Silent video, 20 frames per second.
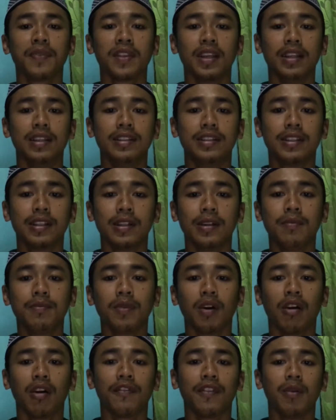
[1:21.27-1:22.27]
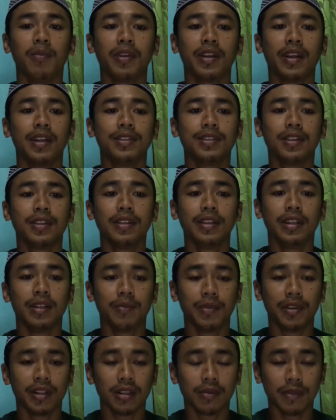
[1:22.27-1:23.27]
In terms of application in
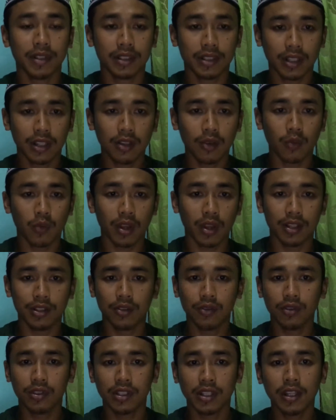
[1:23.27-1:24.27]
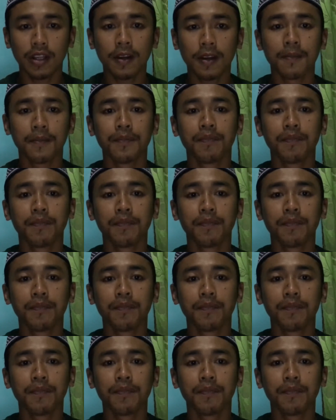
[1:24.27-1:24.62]
numerical method, we are using